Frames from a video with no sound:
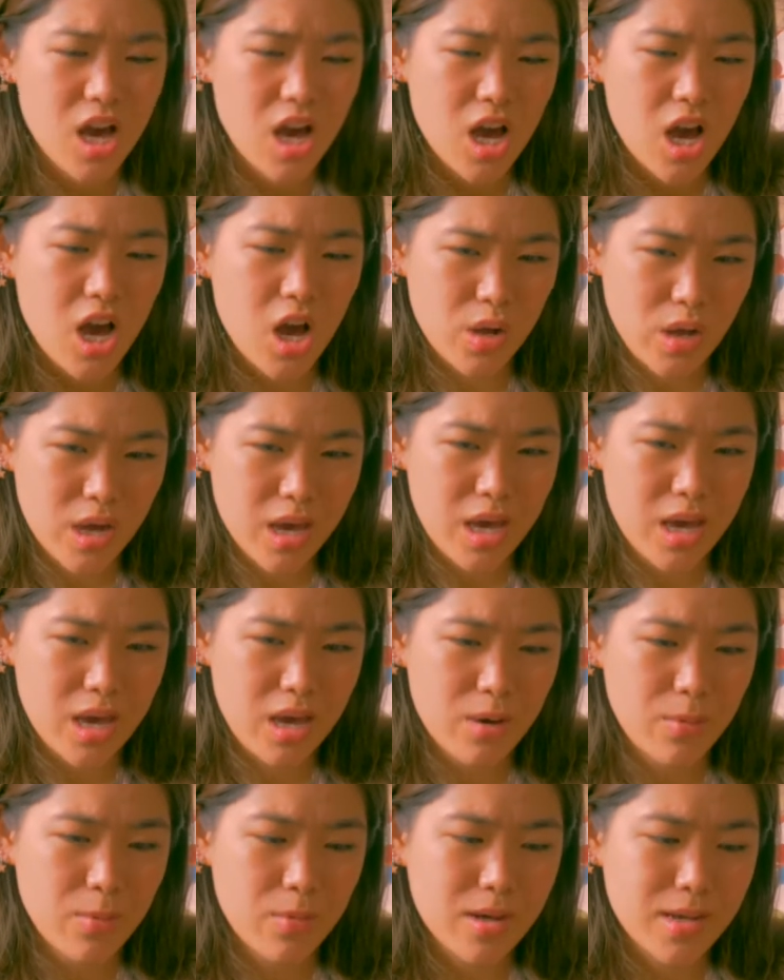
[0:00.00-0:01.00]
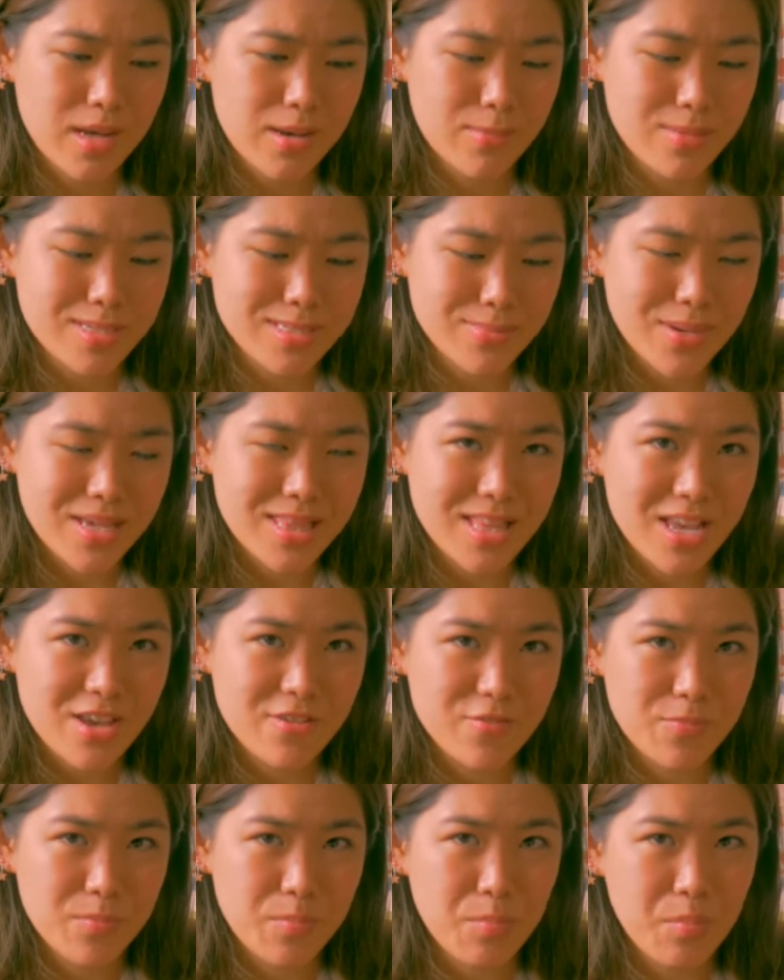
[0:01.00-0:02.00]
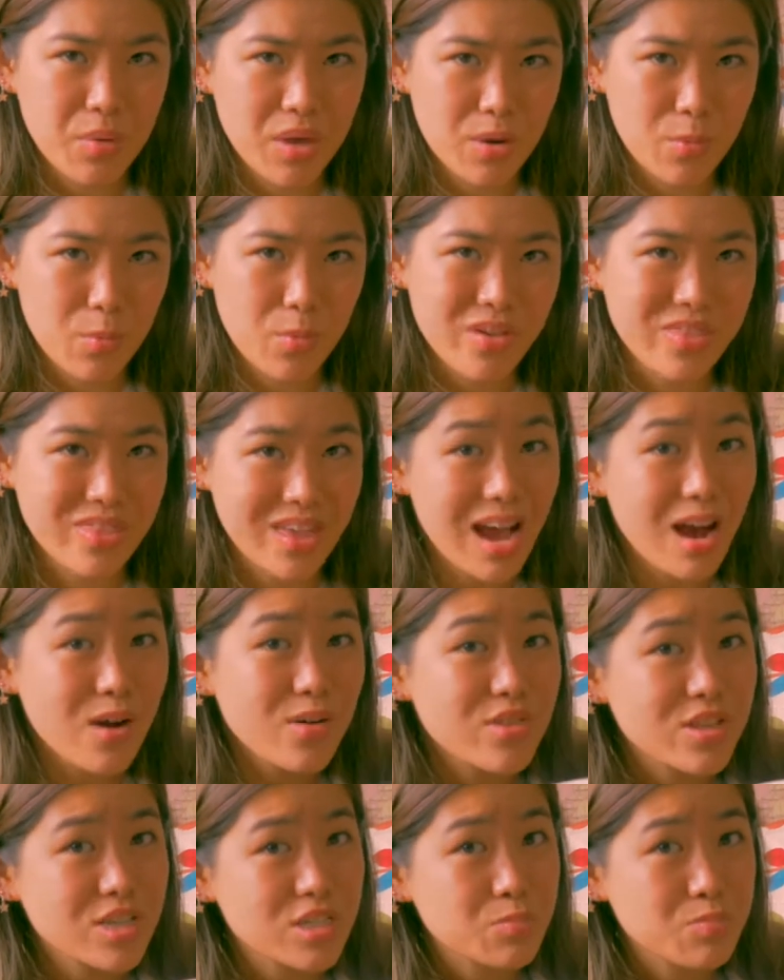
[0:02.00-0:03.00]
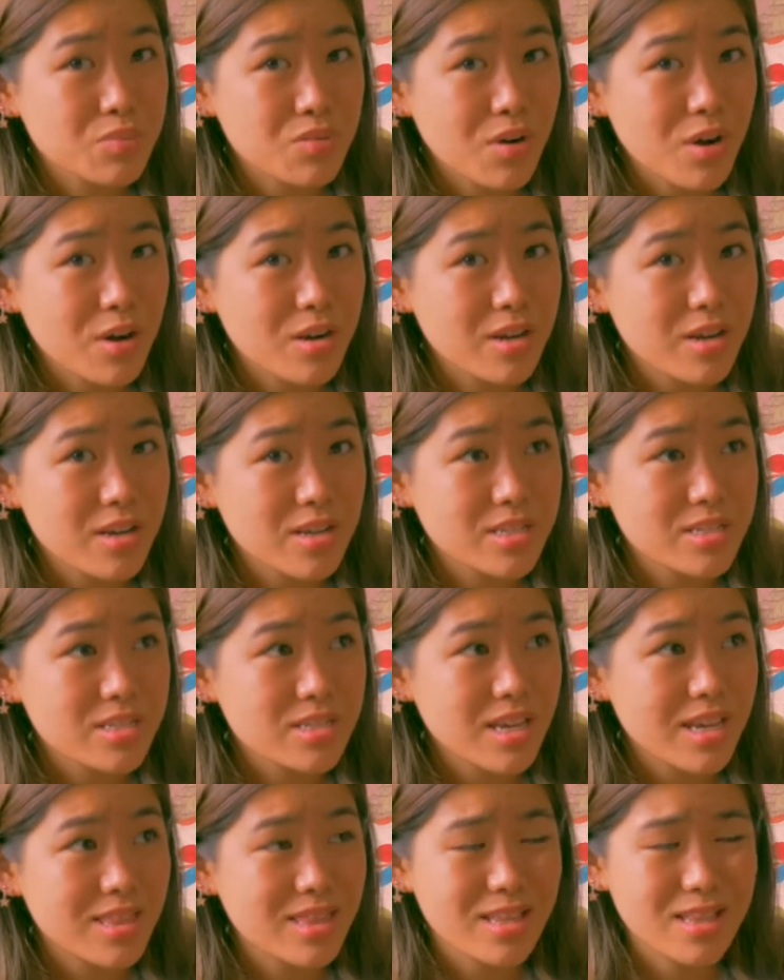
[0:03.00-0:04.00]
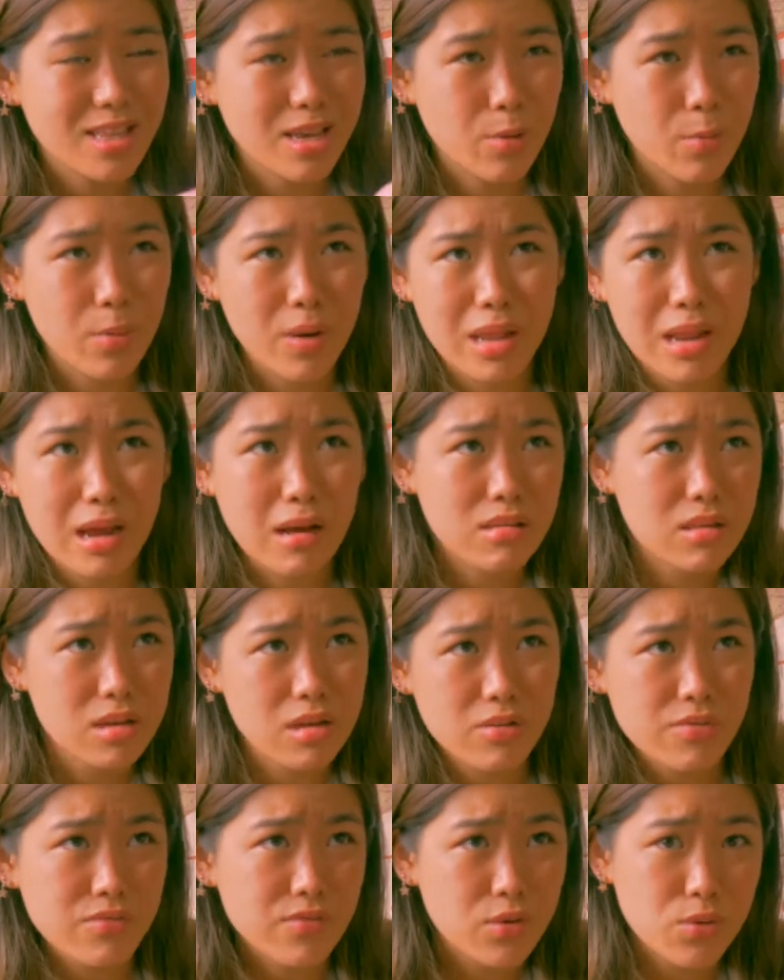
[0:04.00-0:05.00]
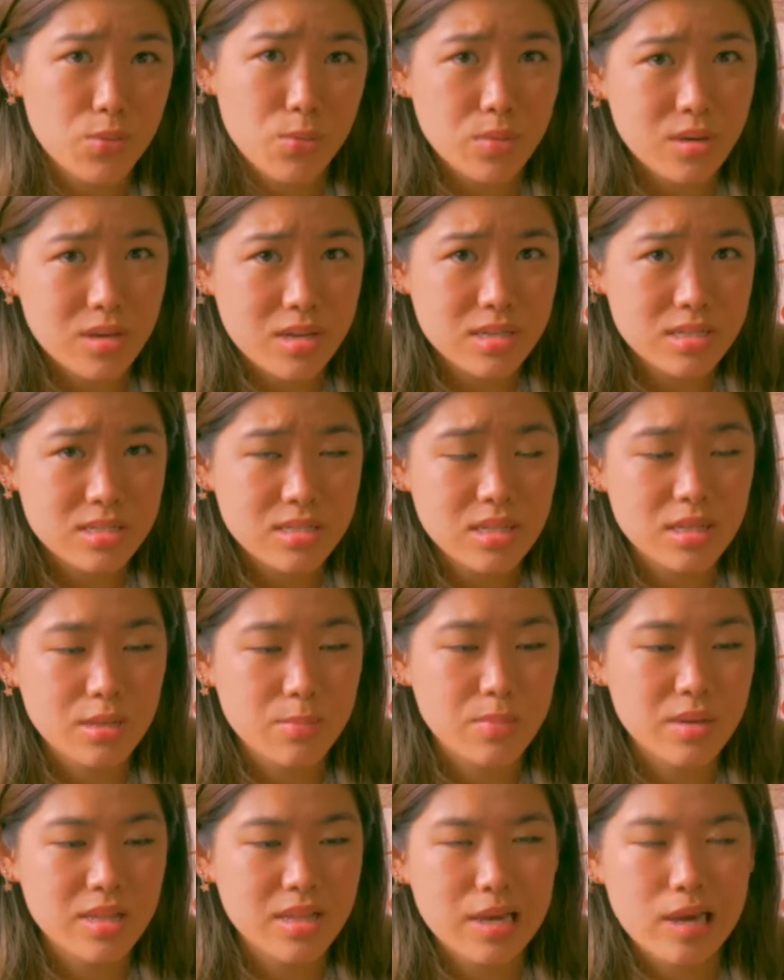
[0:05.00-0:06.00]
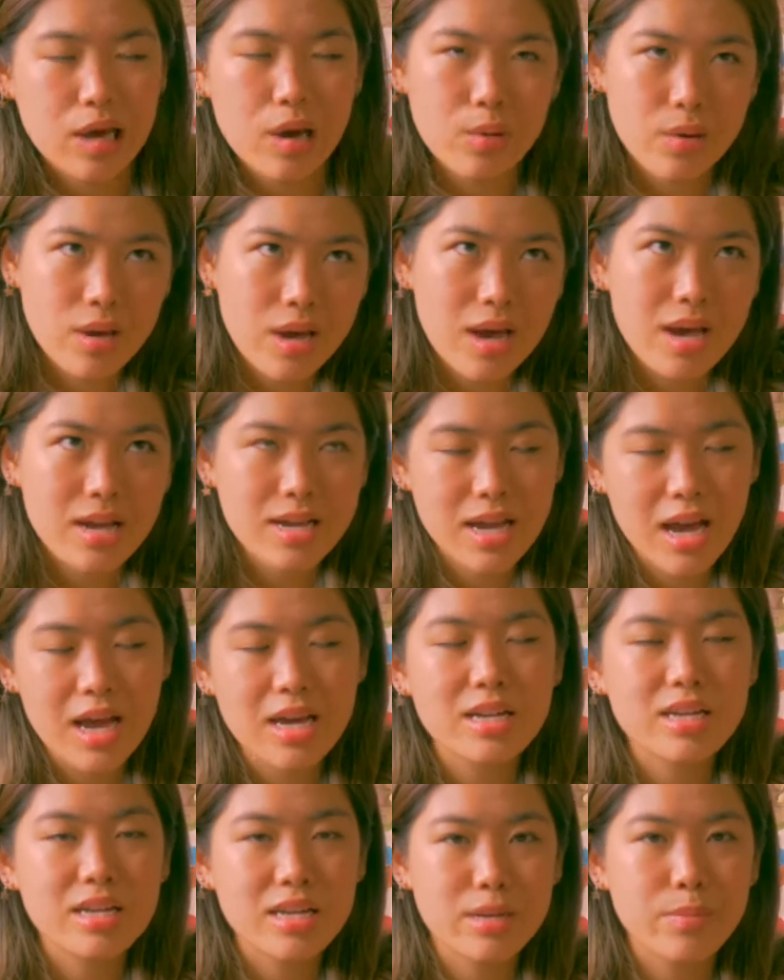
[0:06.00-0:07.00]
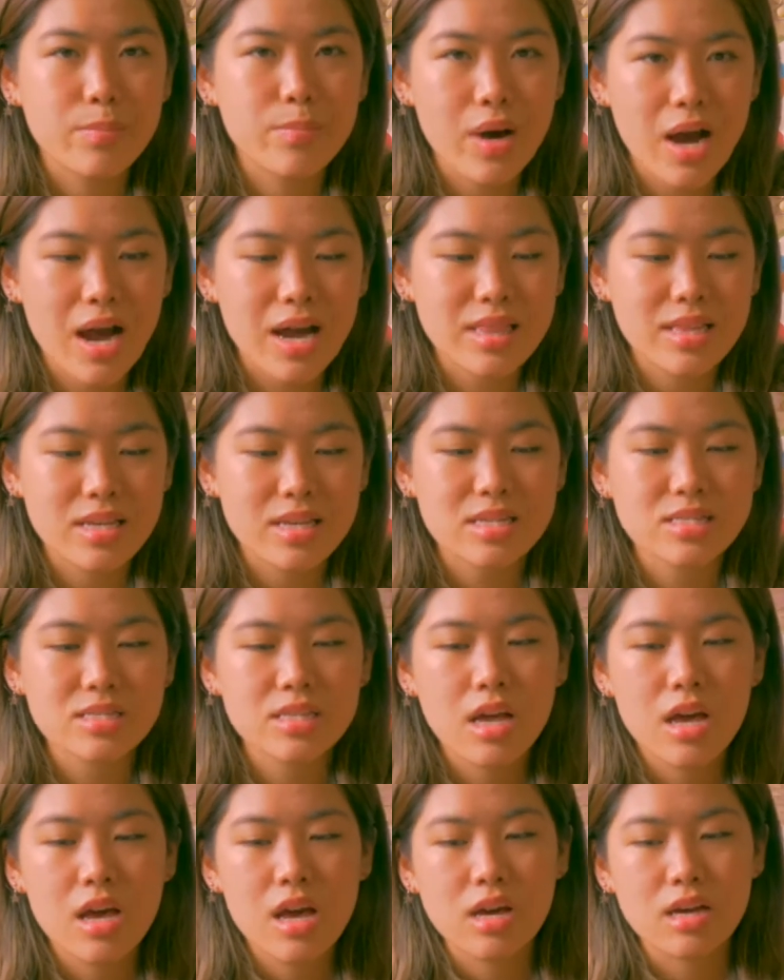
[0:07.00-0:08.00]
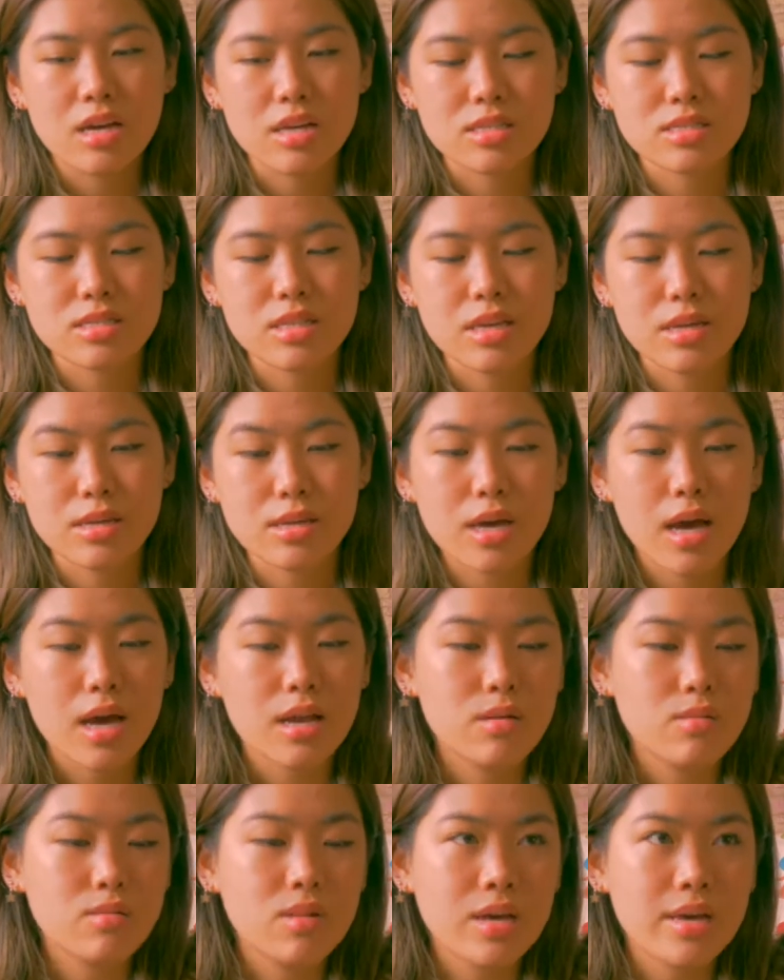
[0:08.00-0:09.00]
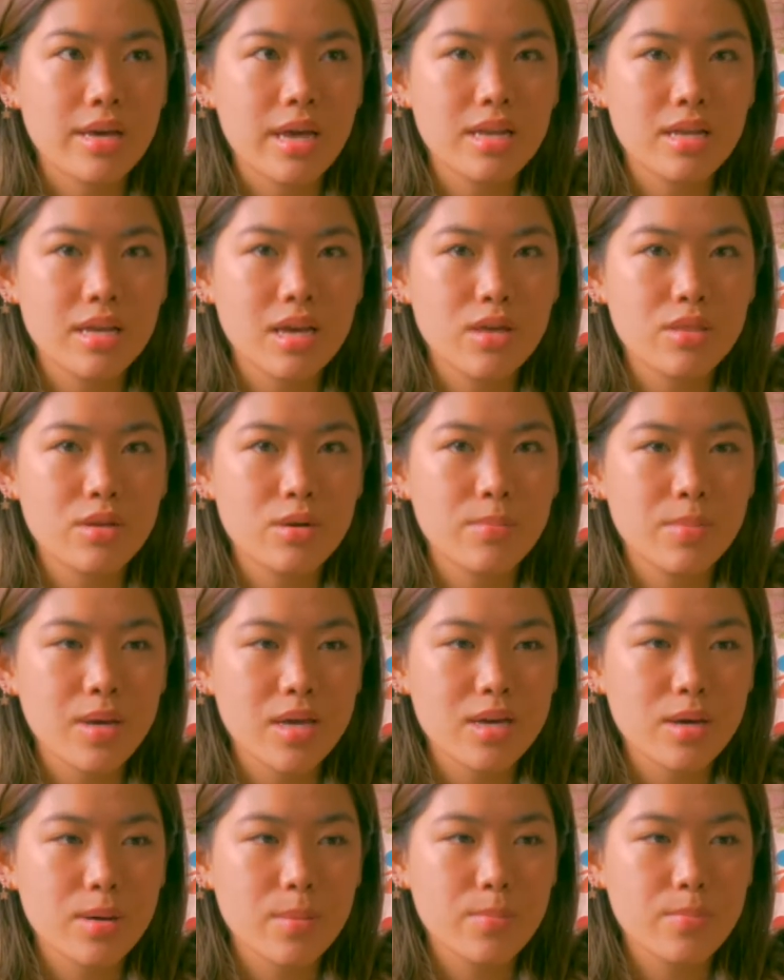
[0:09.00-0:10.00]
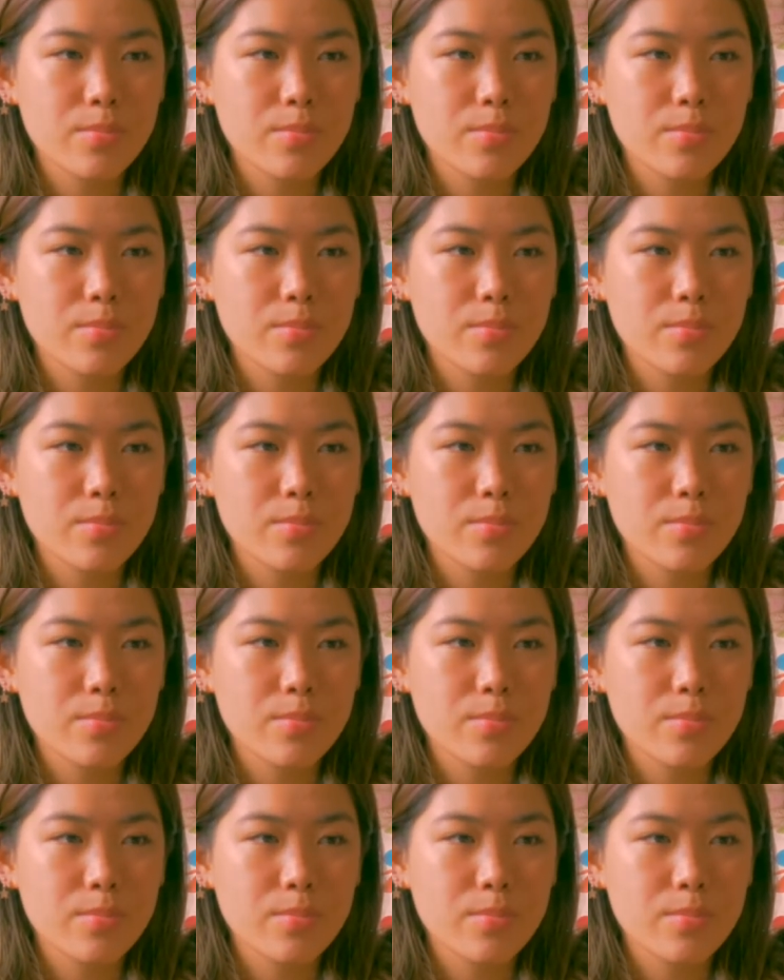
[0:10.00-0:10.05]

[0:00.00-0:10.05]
okay, what's my life been without this product? And then like wait out like a few weeks and then be like, okay, I kind of need to buy this because like I don't like any other makeup